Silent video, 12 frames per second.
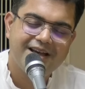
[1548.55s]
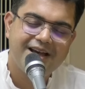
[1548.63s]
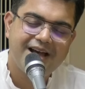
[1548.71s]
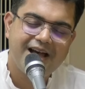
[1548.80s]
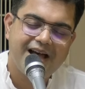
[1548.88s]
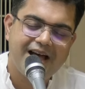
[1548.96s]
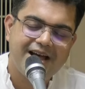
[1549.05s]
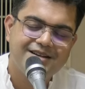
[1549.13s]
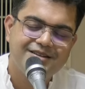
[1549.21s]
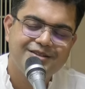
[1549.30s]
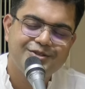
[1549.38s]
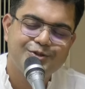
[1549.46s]

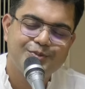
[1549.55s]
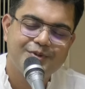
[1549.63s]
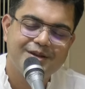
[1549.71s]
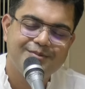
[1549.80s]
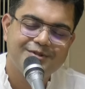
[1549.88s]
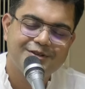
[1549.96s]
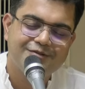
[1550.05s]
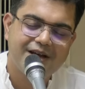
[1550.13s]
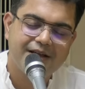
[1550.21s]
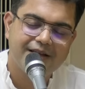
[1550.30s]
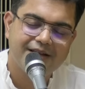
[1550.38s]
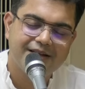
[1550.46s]
and the Supreme
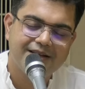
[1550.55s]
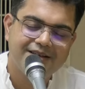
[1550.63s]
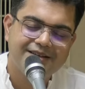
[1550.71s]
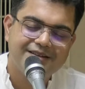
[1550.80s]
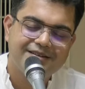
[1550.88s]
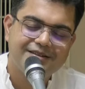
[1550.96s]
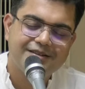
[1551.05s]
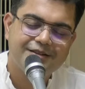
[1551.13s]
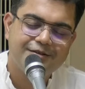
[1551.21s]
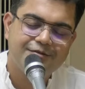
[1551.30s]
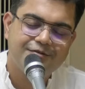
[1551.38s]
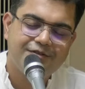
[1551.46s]
Divine,
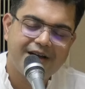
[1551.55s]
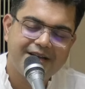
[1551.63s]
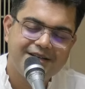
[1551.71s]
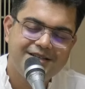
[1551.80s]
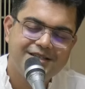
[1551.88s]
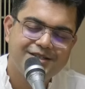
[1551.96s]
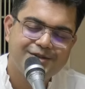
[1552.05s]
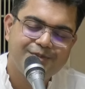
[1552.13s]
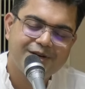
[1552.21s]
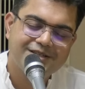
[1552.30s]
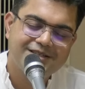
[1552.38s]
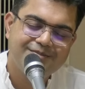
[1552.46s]
the widest
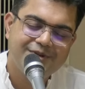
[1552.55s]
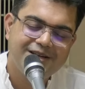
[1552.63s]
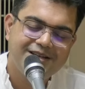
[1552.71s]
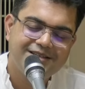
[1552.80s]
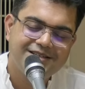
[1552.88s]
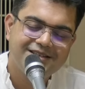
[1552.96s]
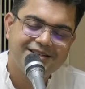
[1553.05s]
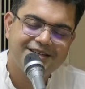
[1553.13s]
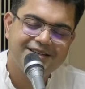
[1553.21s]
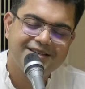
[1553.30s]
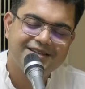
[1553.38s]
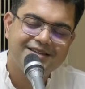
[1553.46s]

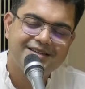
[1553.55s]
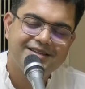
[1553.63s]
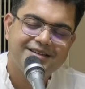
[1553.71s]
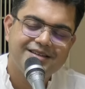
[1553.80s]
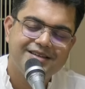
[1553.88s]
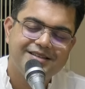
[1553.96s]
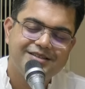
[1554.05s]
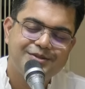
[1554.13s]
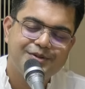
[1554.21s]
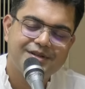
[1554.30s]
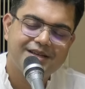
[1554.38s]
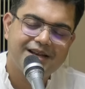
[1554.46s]
possibility is to
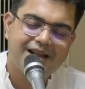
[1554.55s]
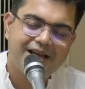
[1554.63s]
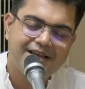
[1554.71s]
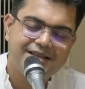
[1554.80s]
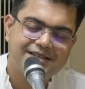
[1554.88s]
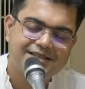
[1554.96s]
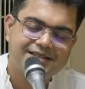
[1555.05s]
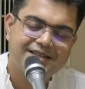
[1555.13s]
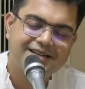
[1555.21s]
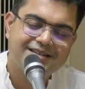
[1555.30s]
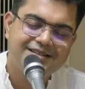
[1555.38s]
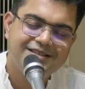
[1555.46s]
realize
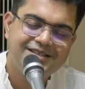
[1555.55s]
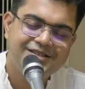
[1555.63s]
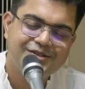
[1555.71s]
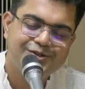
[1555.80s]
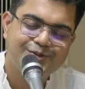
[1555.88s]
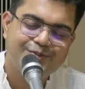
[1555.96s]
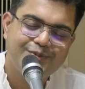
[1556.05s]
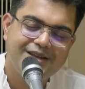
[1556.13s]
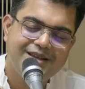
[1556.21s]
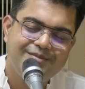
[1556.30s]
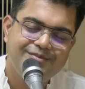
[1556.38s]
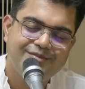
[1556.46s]
that this
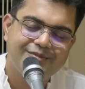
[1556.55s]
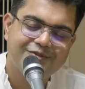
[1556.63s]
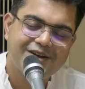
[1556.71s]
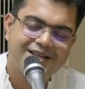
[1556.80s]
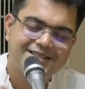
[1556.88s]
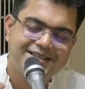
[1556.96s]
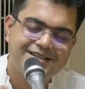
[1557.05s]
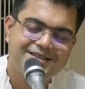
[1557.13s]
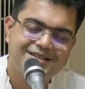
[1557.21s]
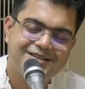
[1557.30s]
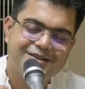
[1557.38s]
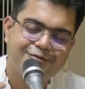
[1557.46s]
Supreme
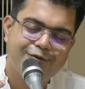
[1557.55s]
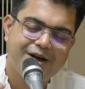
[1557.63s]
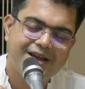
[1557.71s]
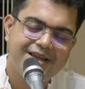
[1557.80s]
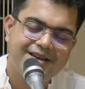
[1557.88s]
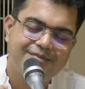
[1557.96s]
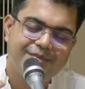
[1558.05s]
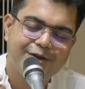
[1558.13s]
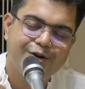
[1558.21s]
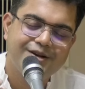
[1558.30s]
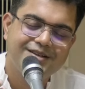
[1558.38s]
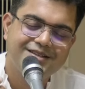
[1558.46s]
Transcendent Divine
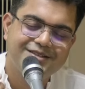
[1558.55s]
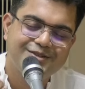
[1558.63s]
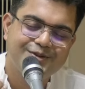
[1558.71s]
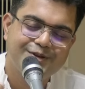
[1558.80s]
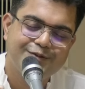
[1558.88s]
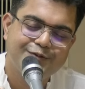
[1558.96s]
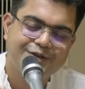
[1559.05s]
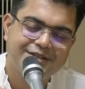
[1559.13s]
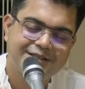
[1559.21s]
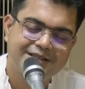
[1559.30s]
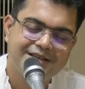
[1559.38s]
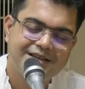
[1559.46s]
beyond this
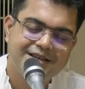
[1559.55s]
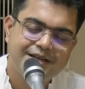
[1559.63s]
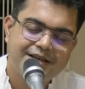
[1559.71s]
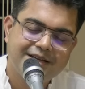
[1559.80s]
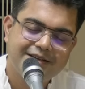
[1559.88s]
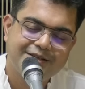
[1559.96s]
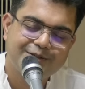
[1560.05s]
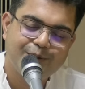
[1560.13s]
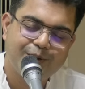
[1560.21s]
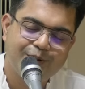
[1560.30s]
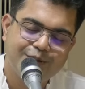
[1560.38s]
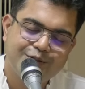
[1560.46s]
universe is
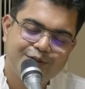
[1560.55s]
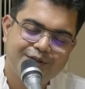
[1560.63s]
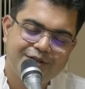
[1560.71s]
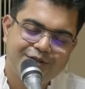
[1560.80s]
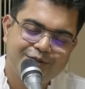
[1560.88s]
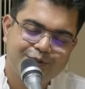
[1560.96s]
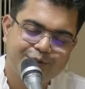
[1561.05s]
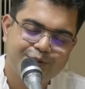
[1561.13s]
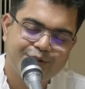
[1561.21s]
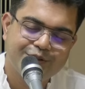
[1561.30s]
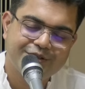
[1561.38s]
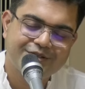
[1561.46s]
also the
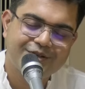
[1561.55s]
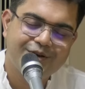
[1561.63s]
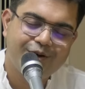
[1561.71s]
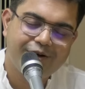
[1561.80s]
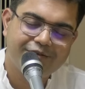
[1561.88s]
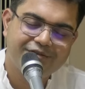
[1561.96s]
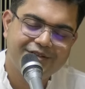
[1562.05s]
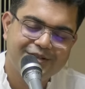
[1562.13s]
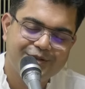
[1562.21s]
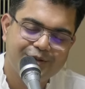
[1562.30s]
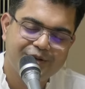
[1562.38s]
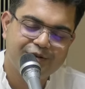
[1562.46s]
source of
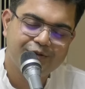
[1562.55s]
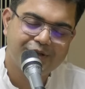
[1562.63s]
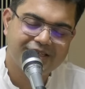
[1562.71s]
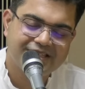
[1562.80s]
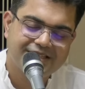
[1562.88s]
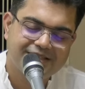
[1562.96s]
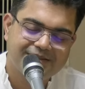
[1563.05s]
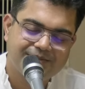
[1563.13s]
this universe.